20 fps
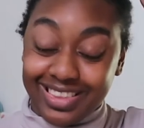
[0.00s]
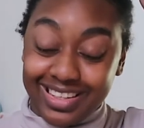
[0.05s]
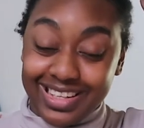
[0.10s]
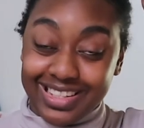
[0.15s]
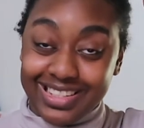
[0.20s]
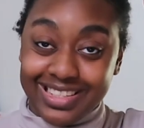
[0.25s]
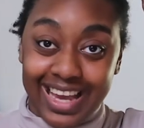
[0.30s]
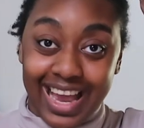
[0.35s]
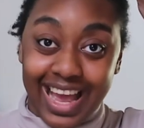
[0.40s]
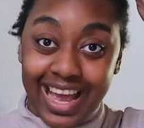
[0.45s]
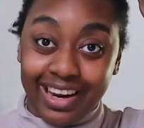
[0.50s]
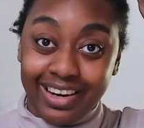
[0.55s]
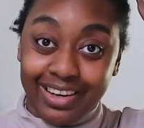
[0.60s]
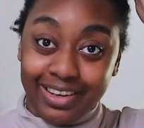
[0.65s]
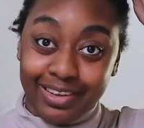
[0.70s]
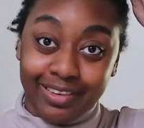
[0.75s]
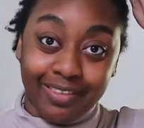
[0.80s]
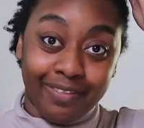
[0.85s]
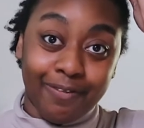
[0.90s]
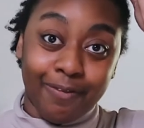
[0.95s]
the
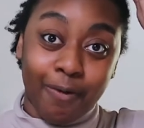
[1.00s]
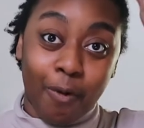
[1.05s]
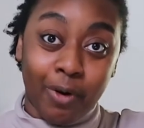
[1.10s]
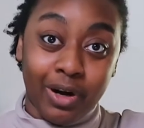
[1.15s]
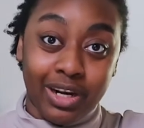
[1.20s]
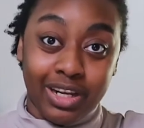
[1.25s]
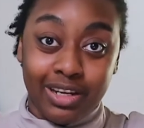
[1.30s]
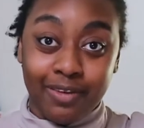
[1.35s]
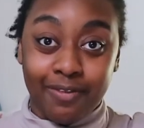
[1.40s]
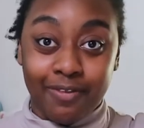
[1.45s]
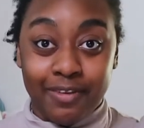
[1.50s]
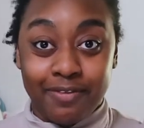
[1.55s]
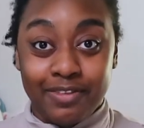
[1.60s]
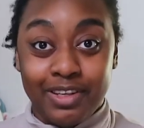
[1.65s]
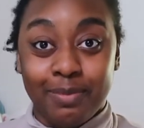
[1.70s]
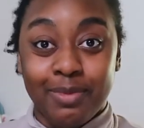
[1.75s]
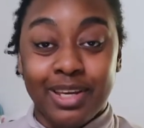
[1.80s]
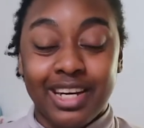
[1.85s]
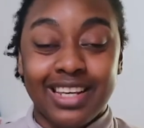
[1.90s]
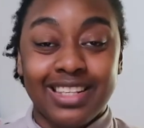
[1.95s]
entire 40 to
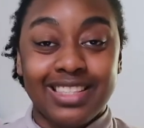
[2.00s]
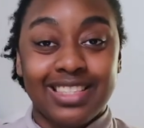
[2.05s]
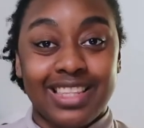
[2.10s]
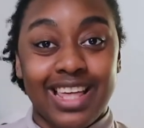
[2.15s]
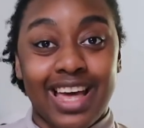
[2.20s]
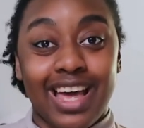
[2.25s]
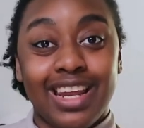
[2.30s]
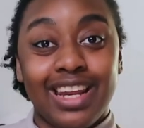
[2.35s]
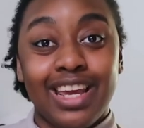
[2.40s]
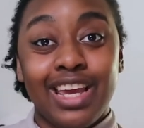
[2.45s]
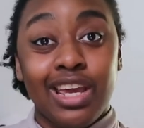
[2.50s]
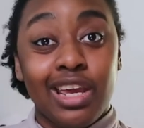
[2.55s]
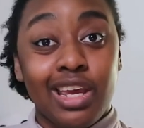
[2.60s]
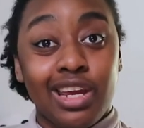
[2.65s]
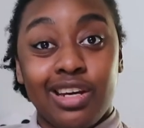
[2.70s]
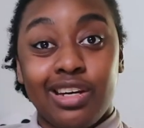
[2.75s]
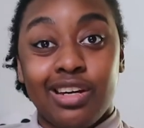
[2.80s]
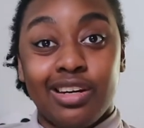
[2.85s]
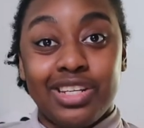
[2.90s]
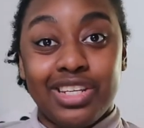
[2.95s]
50 minutes that
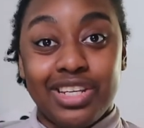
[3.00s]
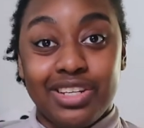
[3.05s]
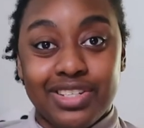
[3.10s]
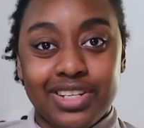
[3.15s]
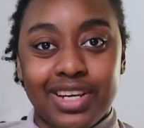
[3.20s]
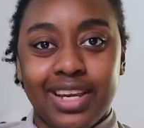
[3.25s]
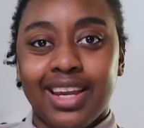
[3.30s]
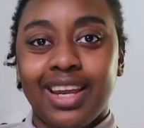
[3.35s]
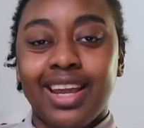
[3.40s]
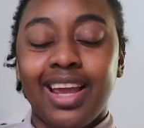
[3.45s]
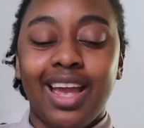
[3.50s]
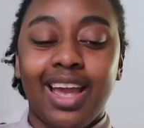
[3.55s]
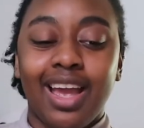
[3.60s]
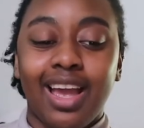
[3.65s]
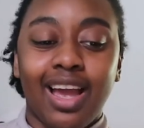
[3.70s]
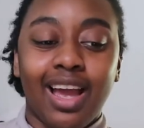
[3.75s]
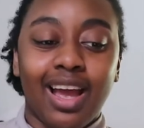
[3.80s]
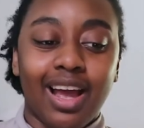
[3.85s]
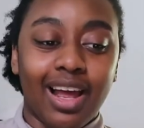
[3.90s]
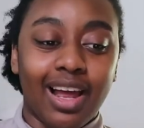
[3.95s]
you're teaching.
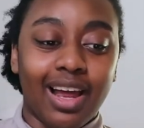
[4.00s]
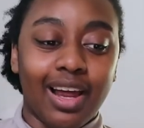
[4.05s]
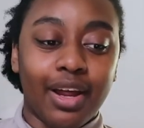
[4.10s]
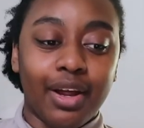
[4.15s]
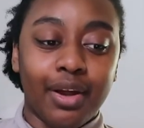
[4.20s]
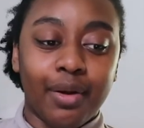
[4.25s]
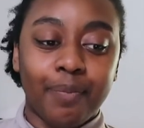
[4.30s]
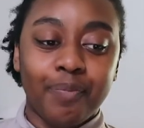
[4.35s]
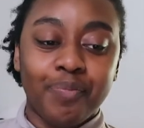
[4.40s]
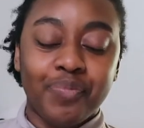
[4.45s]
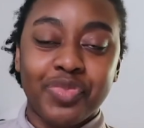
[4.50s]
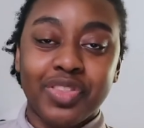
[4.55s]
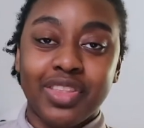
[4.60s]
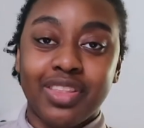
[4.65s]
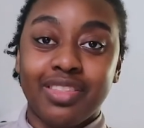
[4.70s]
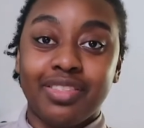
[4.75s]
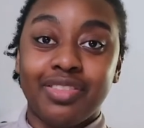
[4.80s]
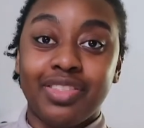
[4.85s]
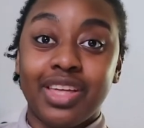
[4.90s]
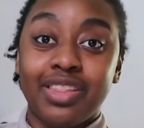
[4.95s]
Um,
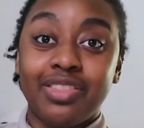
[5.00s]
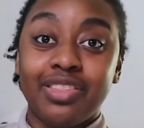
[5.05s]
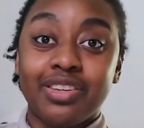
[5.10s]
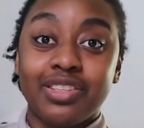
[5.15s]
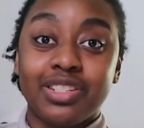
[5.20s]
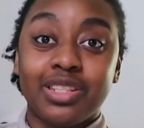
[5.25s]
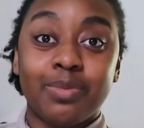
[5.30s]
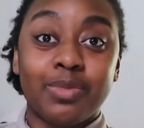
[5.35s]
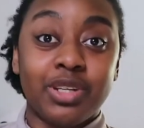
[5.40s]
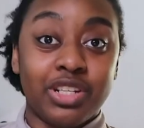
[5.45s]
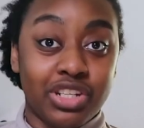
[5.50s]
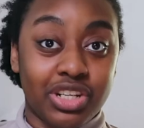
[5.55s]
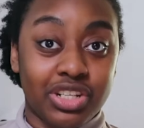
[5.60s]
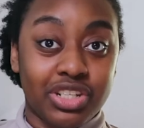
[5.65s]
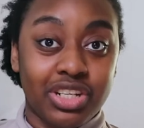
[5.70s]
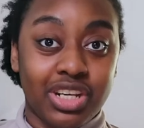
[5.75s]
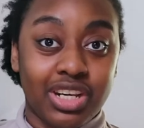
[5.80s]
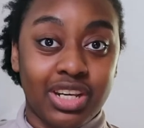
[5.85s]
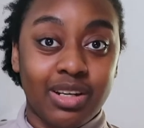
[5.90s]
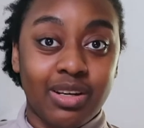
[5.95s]
then there's the
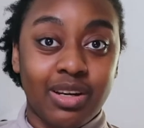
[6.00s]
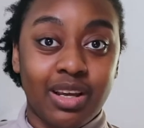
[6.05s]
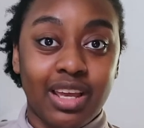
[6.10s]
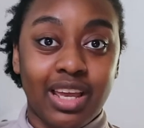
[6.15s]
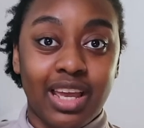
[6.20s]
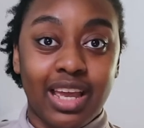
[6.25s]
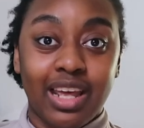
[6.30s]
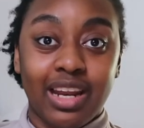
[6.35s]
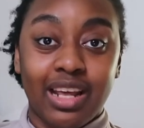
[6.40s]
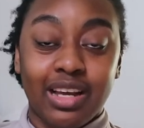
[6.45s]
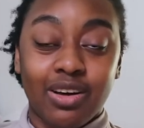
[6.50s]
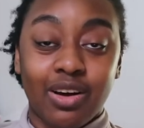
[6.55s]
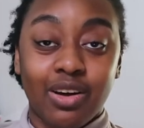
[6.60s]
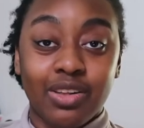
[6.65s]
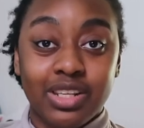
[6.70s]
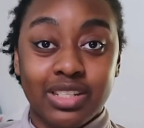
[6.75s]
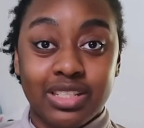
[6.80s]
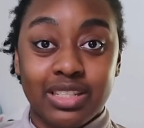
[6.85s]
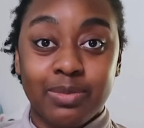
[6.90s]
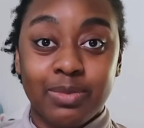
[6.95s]
magician, and I
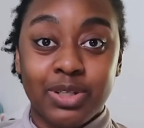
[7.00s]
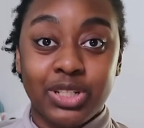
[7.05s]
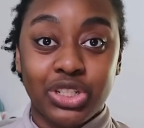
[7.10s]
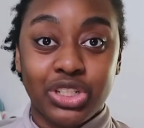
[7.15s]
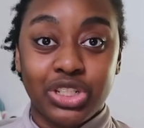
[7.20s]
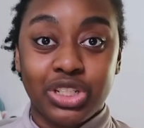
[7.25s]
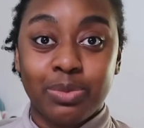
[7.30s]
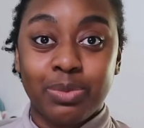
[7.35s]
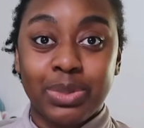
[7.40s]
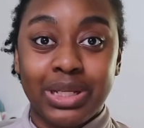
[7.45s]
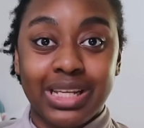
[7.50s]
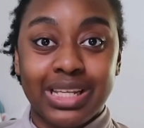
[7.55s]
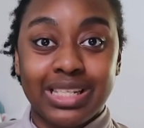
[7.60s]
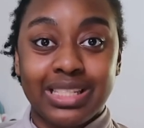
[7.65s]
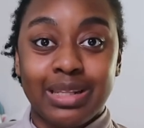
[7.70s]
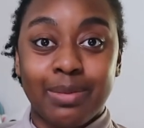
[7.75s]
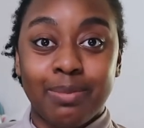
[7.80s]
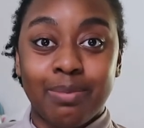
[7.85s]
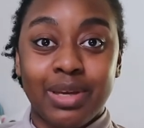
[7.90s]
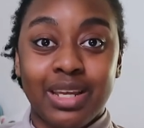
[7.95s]
call this the magician
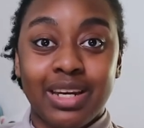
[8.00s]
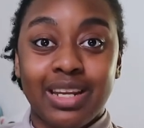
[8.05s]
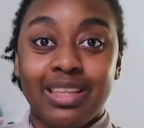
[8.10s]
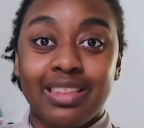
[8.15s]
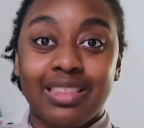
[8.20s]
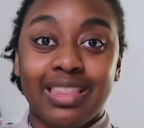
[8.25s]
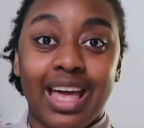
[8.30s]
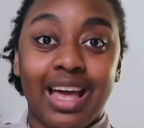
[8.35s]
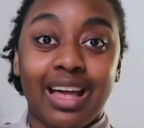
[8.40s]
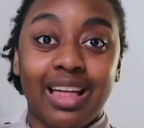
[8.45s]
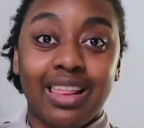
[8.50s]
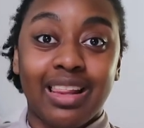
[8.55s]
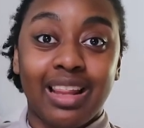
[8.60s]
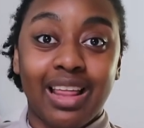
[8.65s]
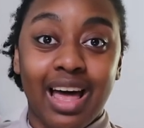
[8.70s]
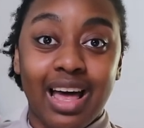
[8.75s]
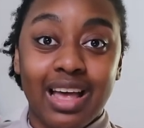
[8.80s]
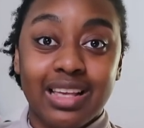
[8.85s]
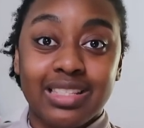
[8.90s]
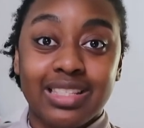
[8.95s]
because the minute that
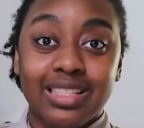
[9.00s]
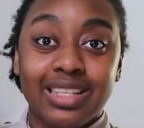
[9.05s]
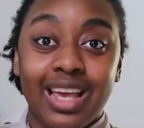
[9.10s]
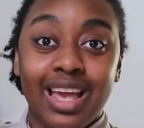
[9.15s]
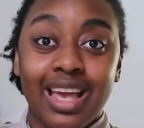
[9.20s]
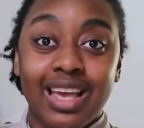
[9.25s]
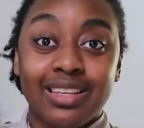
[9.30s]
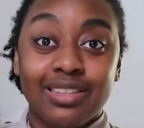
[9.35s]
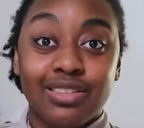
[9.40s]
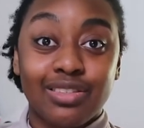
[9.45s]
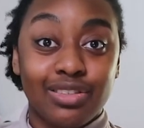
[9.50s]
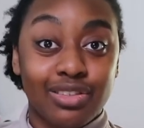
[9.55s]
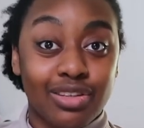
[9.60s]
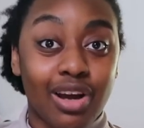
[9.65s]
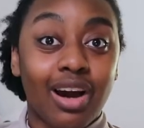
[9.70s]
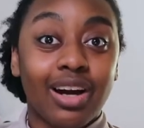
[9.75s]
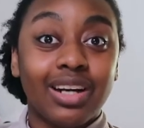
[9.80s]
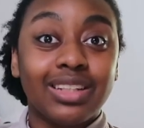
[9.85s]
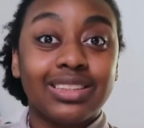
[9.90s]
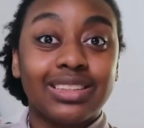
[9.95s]
class
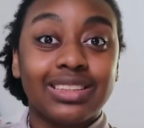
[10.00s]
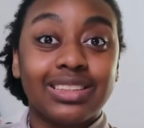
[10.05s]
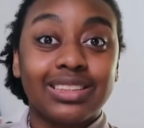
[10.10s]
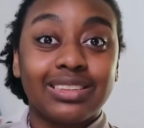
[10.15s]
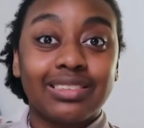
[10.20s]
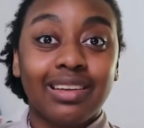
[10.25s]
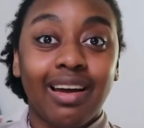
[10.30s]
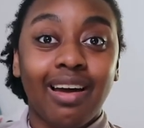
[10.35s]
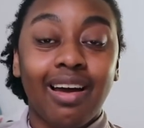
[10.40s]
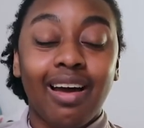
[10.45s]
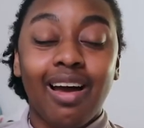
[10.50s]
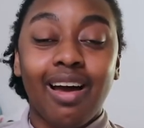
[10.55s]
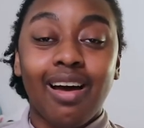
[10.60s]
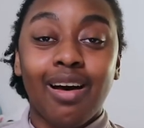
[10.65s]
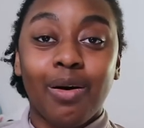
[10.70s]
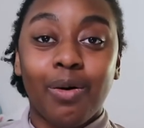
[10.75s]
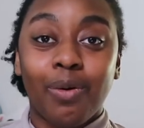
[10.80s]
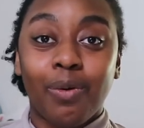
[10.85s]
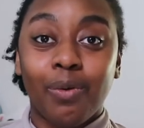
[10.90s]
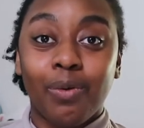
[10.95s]
starts
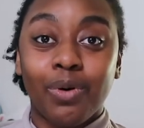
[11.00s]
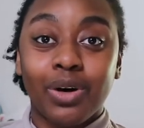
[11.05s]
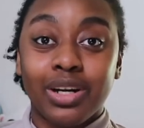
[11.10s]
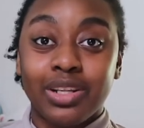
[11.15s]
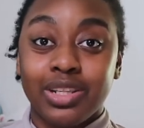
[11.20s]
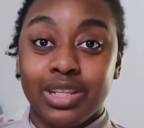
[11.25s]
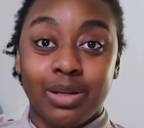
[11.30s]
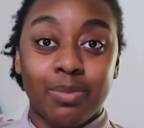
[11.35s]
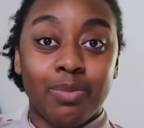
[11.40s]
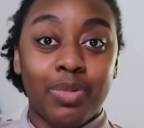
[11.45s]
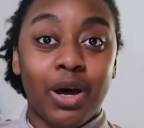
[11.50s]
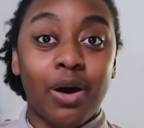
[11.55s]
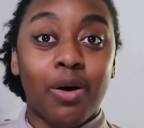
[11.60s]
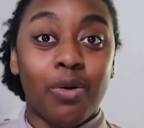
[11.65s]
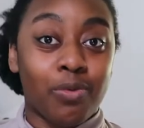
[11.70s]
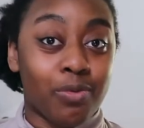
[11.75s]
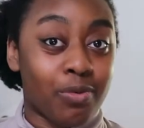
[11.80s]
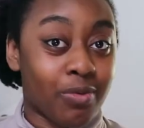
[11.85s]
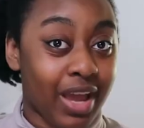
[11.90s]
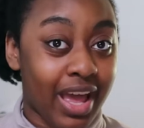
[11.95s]
or the
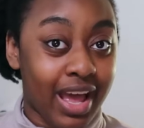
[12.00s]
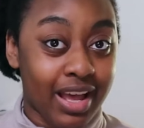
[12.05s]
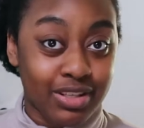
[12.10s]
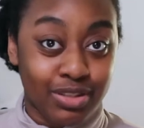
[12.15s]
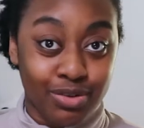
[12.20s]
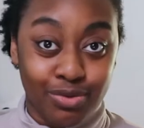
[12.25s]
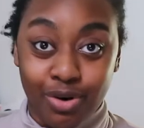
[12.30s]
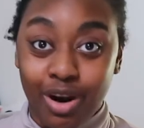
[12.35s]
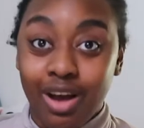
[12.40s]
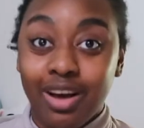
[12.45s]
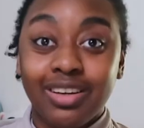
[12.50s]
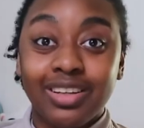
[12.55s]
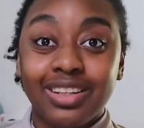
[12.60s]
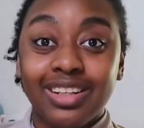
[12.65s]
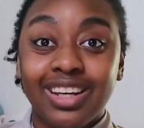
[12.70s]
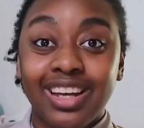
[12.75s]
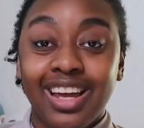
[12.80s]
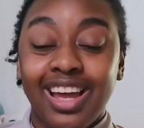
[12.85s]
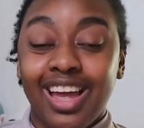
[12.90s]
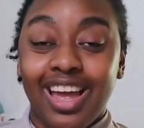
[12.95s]
bell has
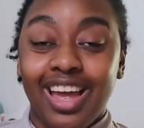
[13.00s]
rung,